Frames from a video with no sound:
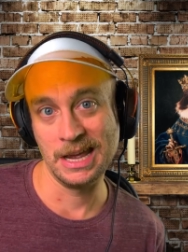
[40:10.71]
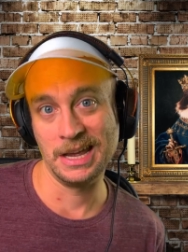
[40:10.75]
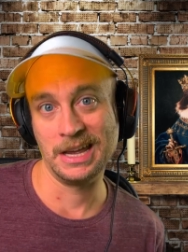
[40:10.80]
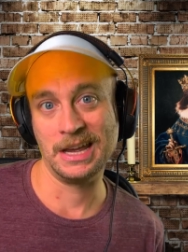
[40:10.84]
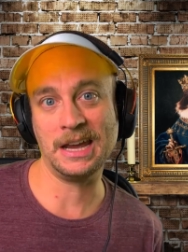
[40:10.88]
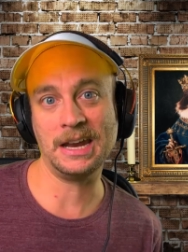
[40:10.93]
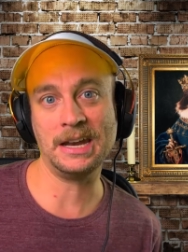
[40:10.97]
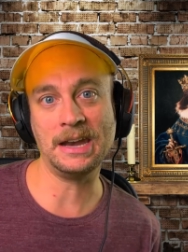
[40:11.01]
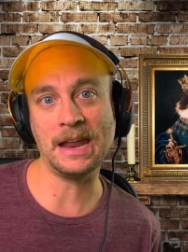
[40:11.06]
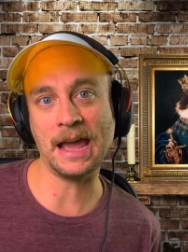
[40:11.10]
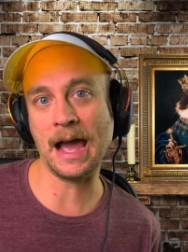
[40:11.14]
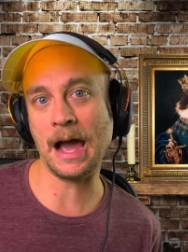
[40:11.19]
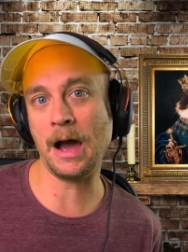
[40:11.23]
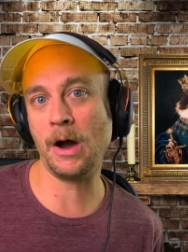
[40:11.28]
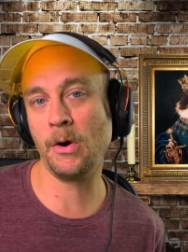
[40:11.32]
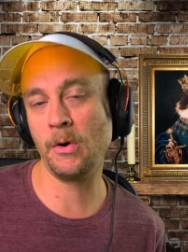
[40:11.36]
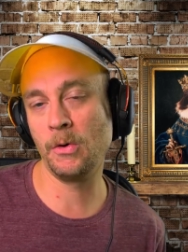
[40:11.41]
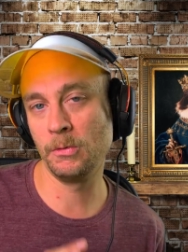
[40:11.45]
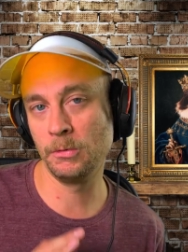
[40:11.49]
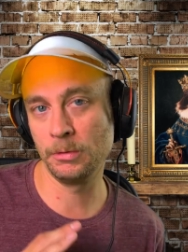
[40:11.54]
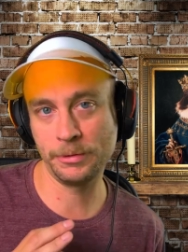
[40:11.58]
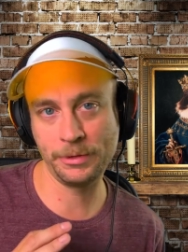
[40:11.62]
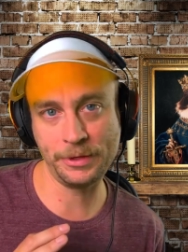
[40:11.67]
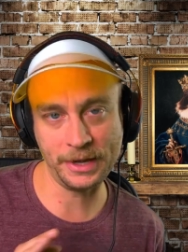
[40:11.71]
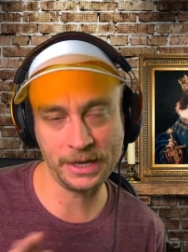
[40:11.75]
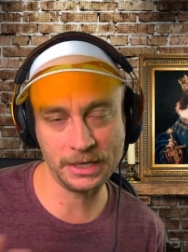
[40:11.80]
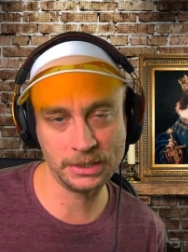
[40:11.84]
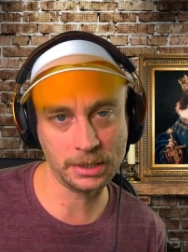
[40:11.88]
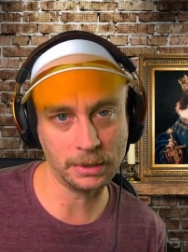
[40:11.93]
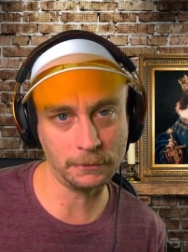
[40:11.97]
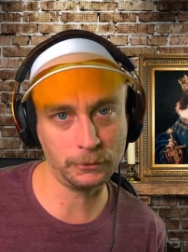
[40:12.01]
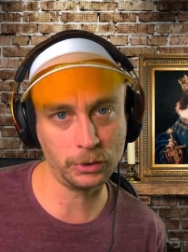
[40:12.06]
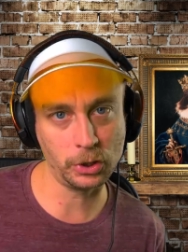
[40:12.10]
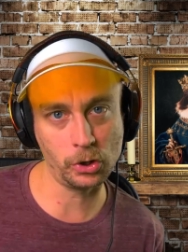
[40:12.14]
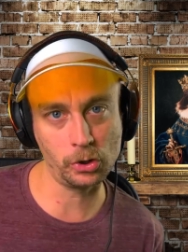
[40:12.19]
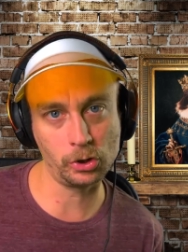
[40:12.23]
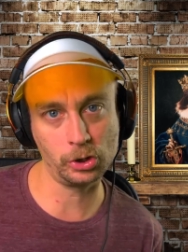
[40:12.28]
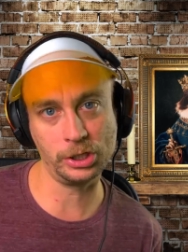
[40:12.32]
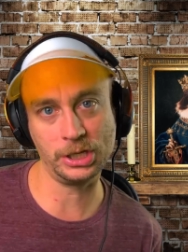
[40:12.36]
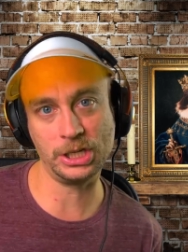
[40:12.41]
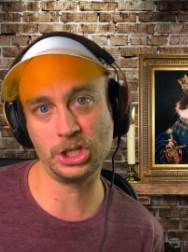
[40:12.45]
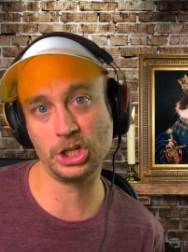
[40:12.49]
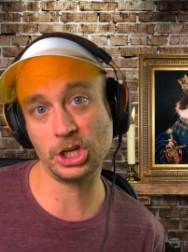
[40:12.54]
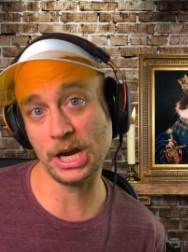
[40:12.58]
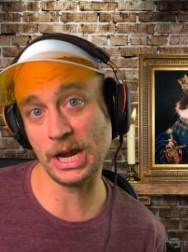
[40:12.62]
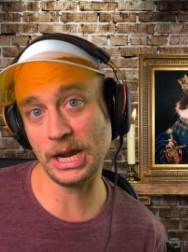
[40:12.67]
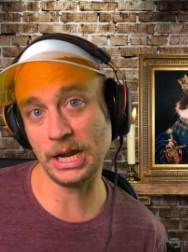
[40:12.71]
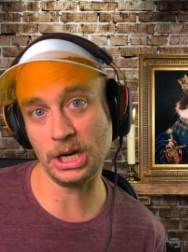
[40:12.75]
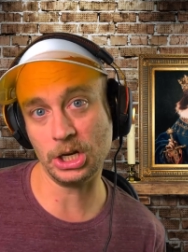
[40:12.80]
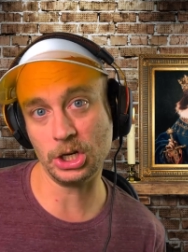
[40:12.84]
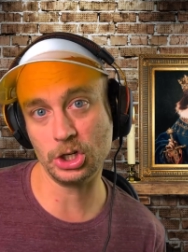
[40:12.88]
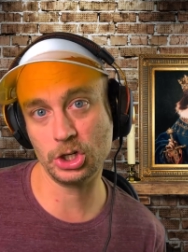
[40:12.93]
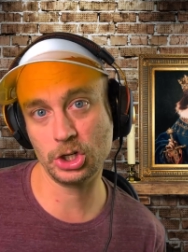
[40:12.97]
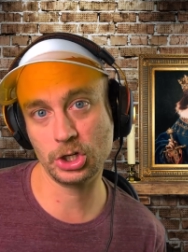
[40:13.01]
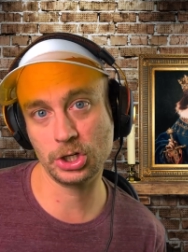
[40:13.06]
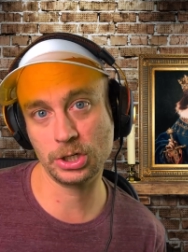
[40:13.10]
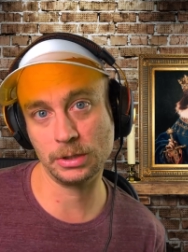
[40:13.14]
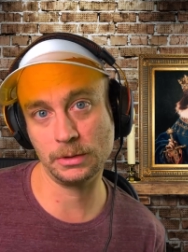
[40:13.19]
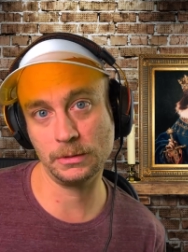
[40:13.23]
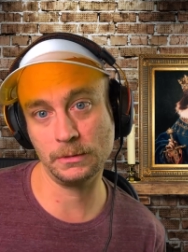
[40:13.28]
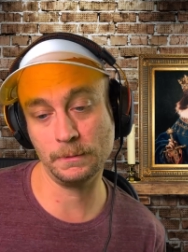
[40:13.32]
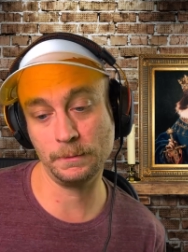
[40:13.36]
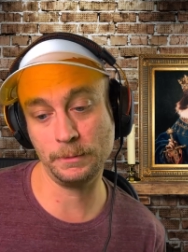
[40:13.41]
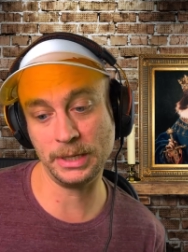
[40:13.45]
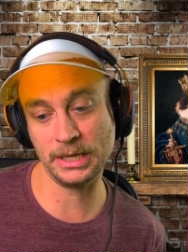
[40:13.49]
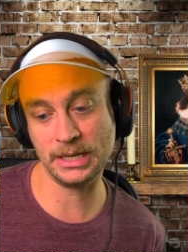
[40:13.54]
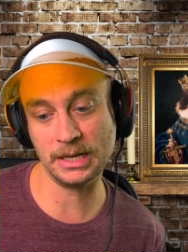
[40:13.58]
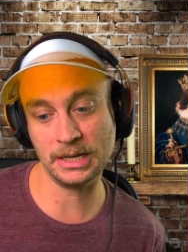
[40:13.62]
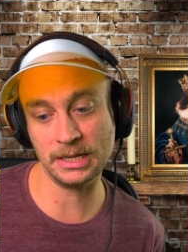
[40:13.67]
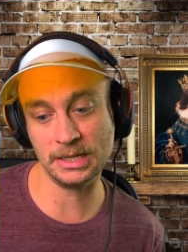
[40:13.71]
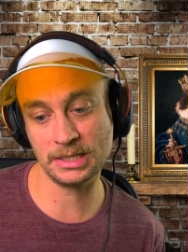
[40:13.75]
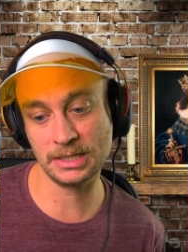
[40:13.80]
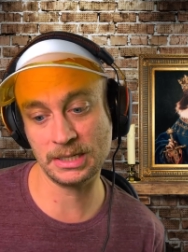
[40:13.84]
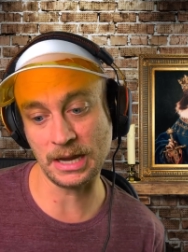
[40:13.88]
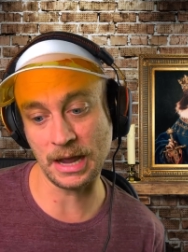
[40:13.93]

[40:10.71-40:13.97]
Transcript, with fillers: And now things have totally changed because